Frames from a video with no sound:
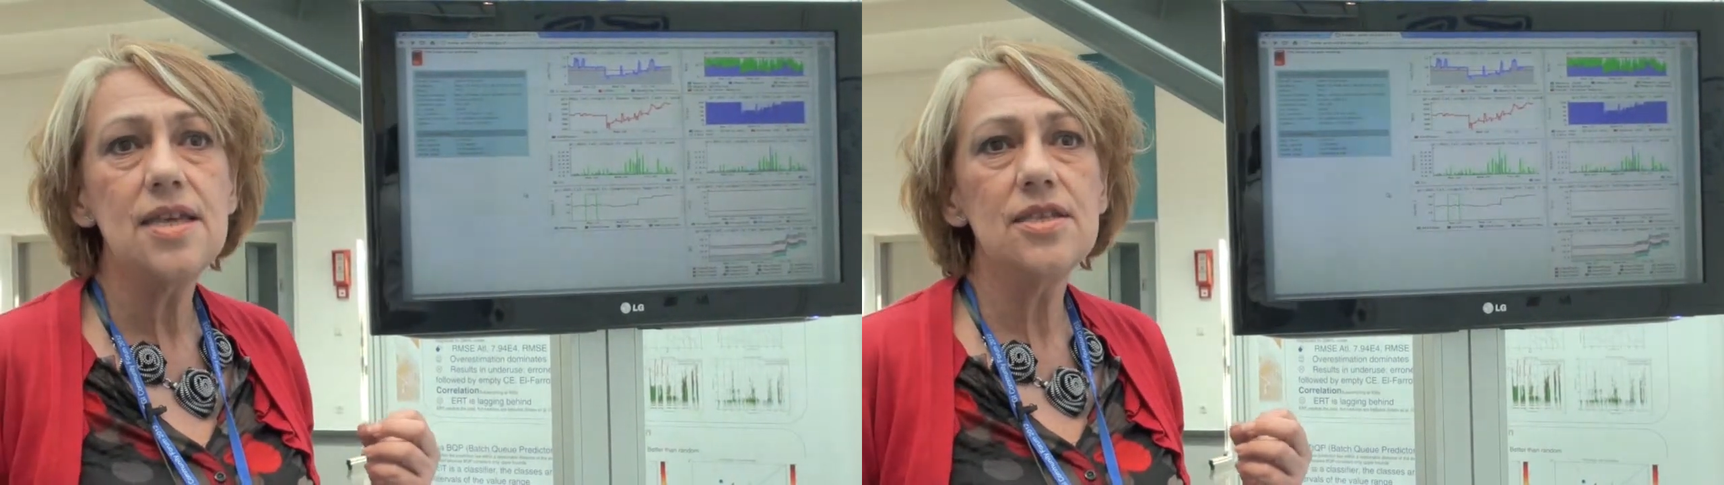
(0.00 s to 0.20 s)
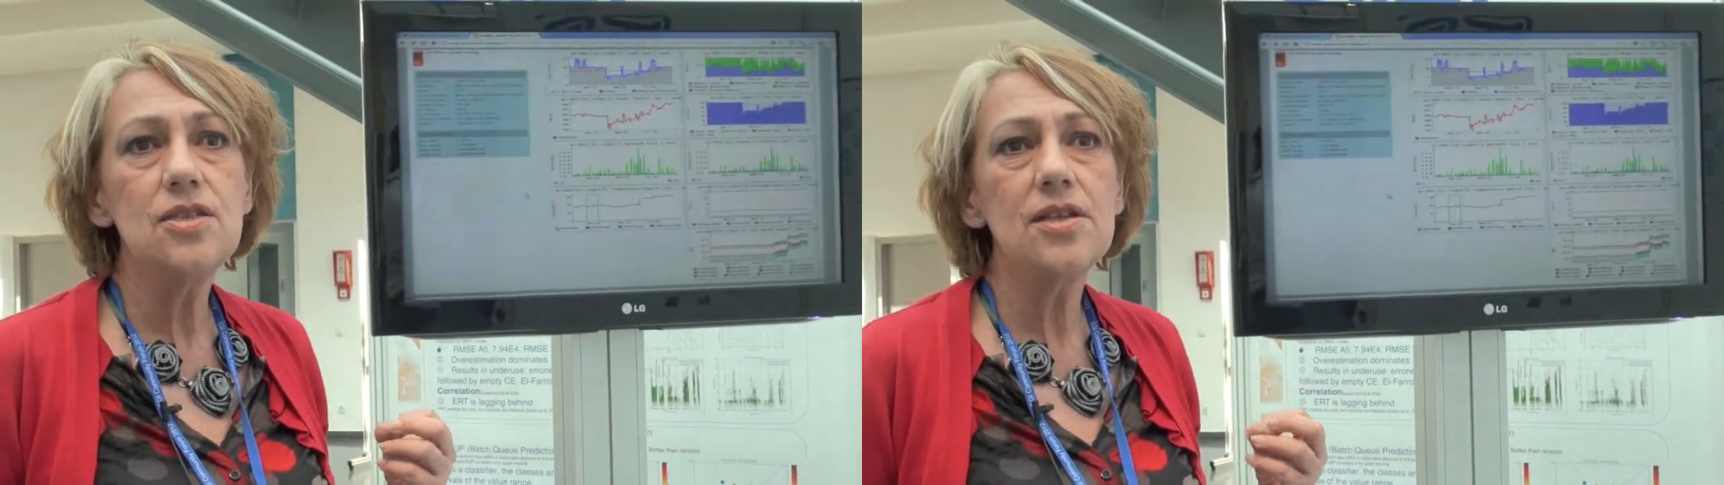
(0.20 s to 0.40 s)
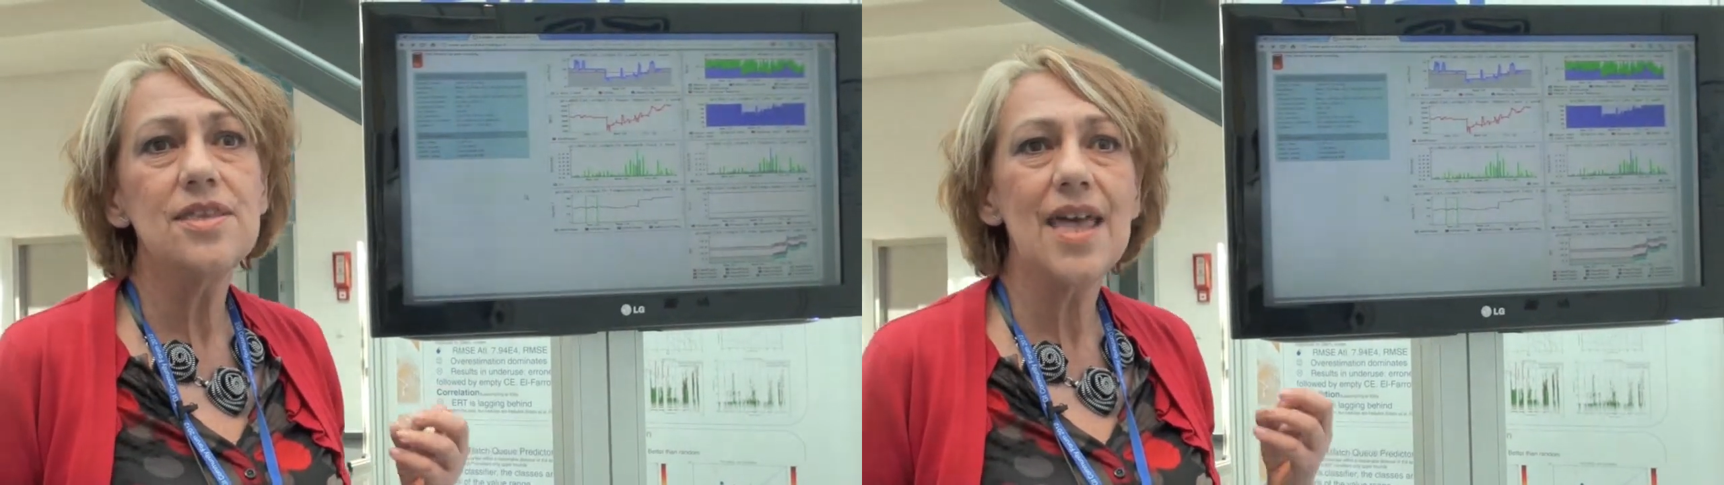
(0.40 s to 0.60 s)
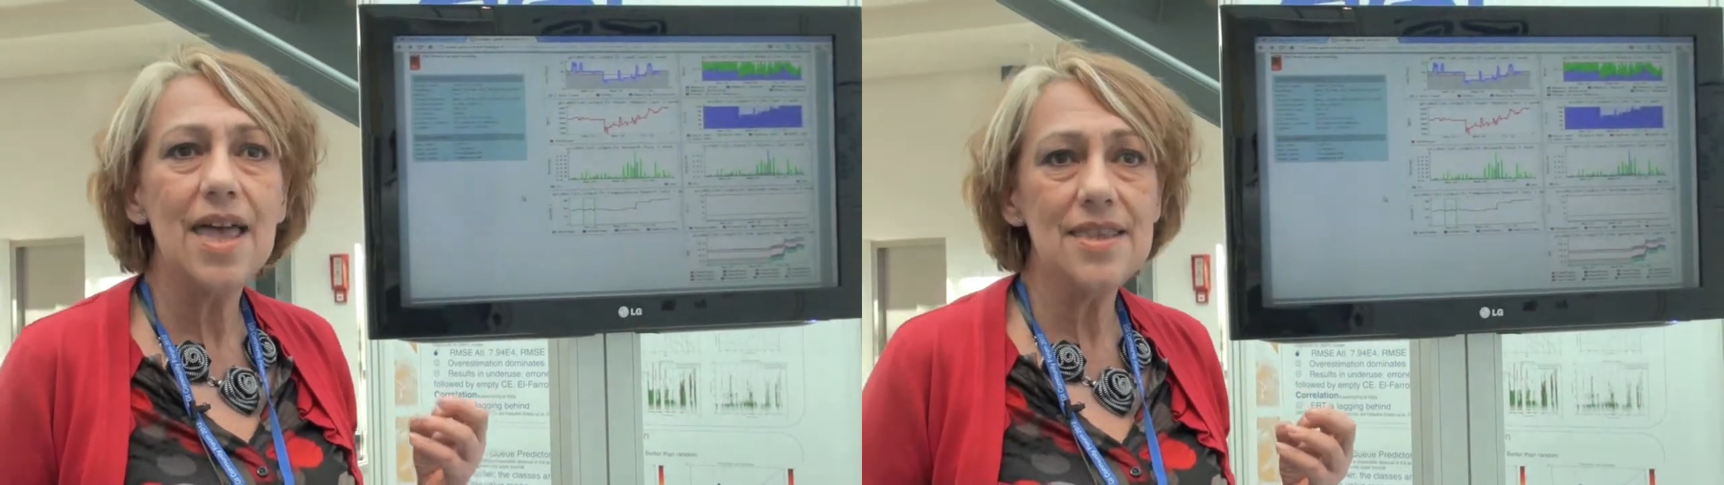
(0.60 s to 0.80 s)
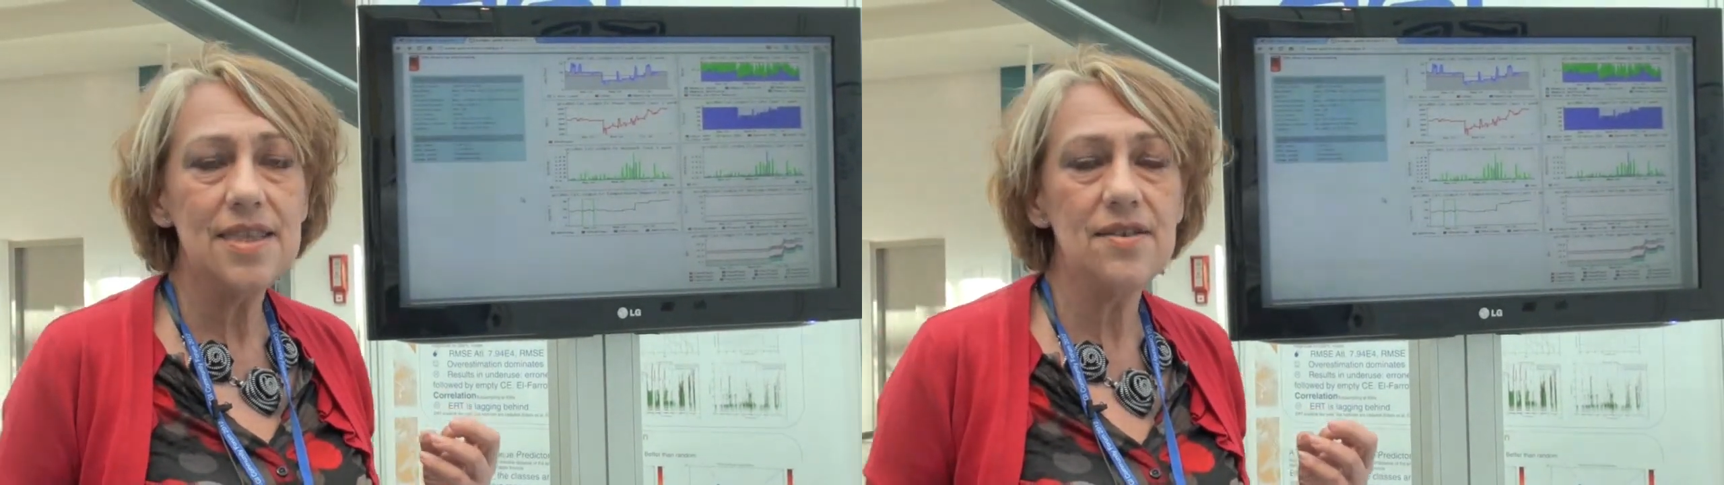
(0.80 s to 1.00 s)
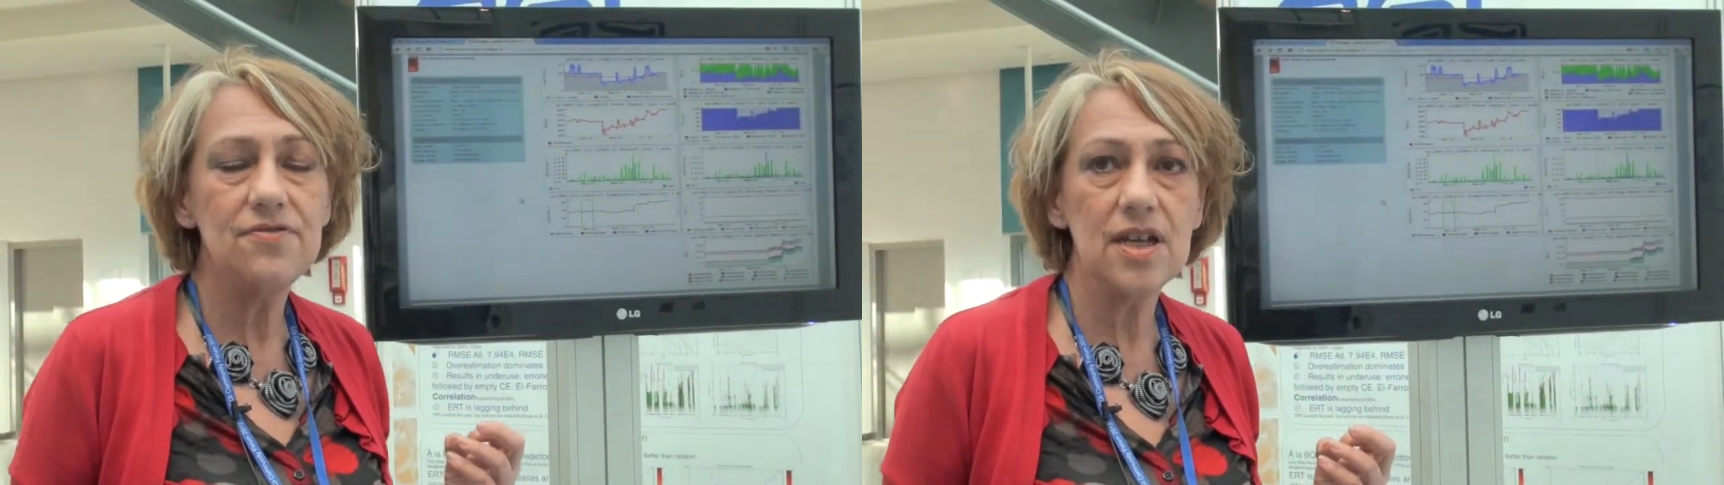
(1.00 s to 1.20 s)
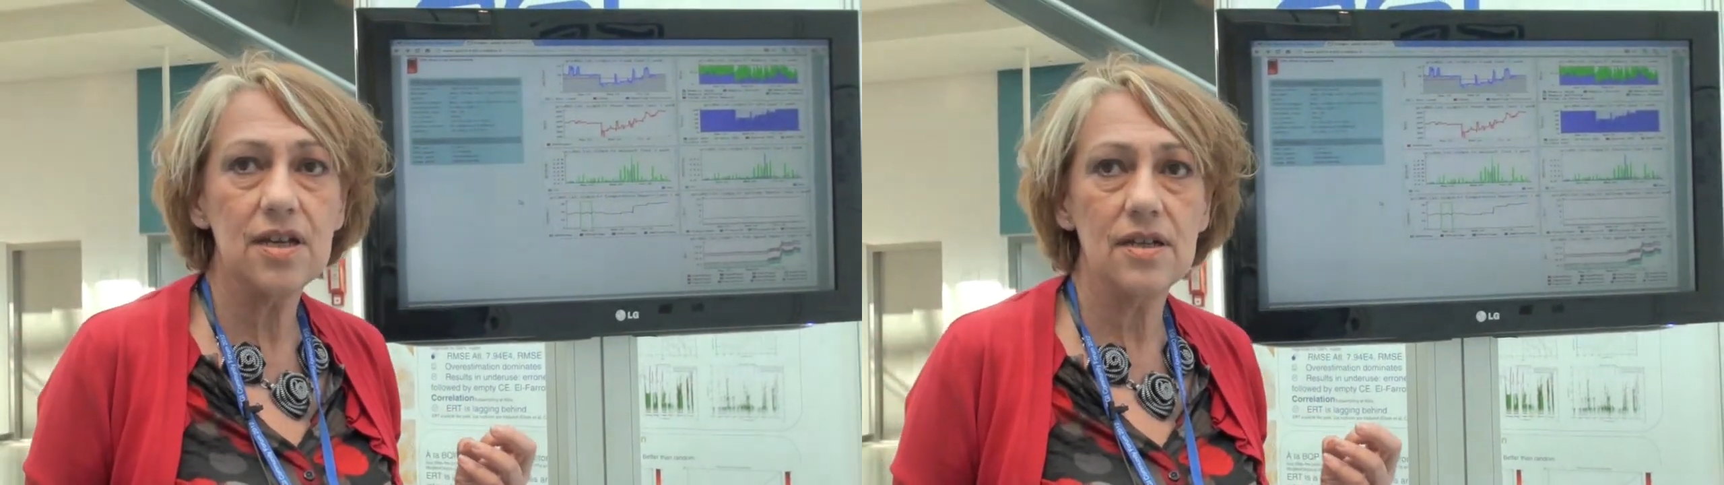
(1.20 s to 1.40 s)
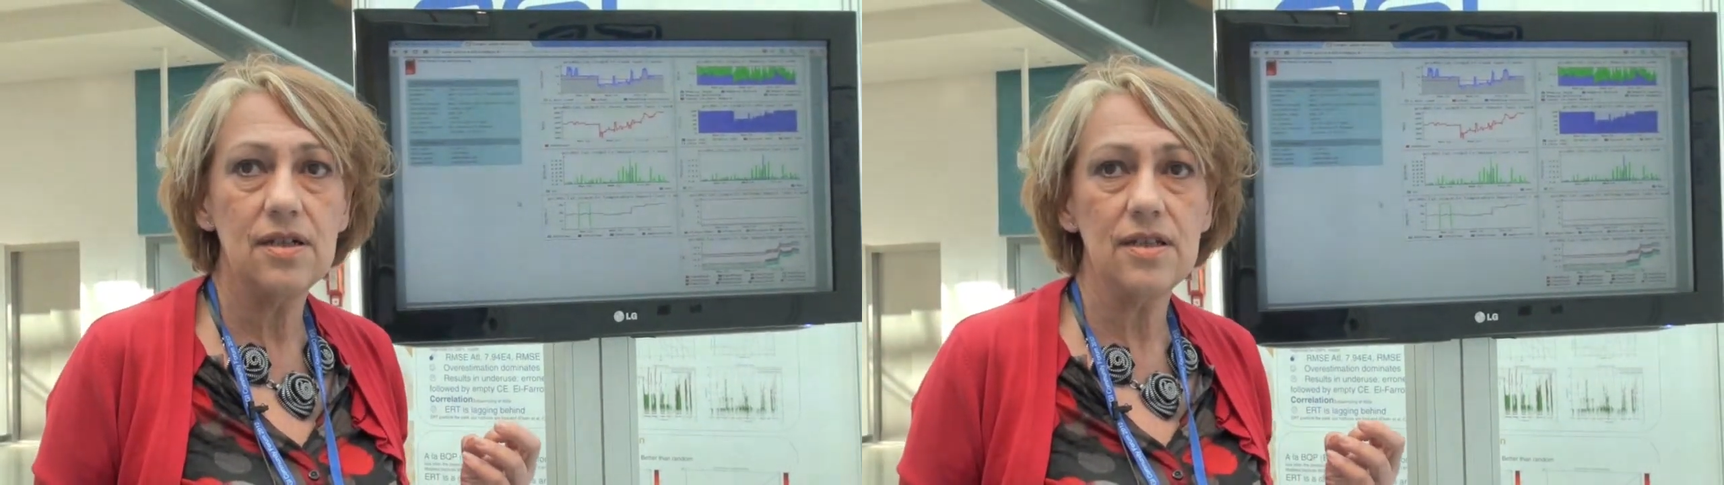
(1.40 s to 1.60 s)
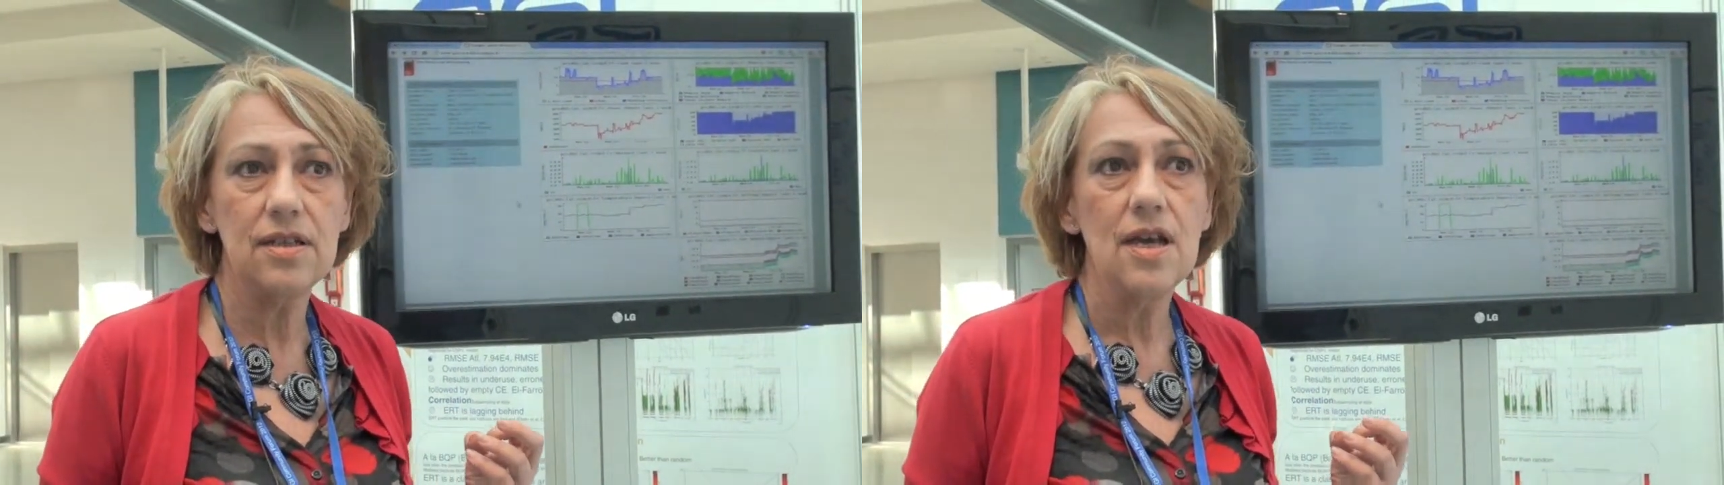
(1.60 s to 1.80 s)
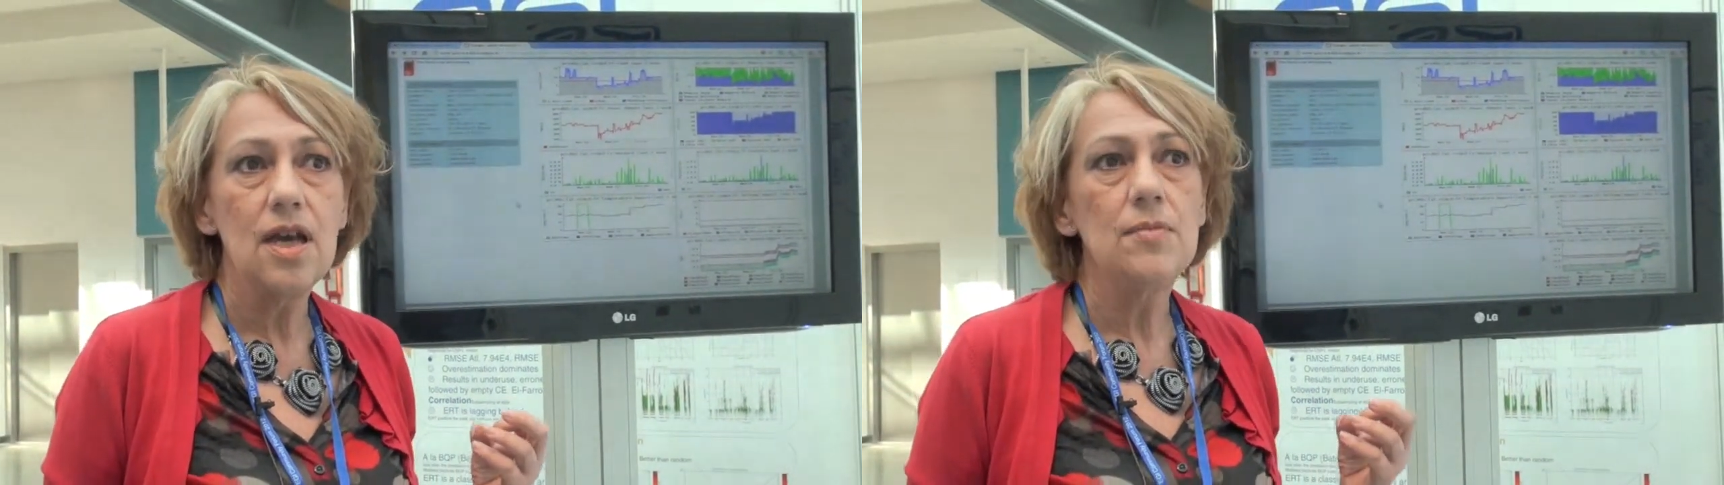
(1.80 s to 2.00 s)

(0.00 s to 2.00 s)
is not that difficult,